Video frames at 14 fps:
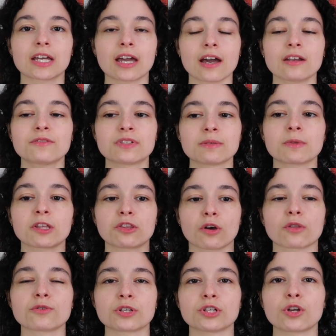It kind of seemed like the
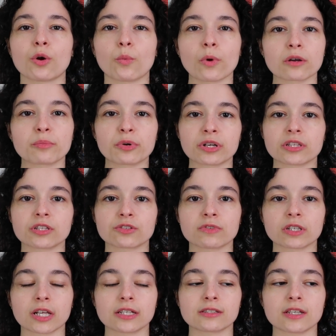author didn't know where to put in this
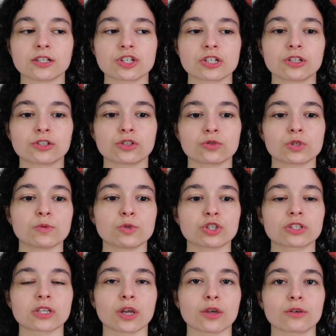realization, so she would
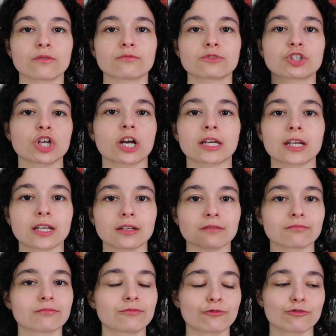just like chuck it
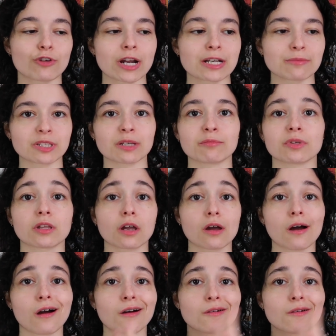in randomly and be like,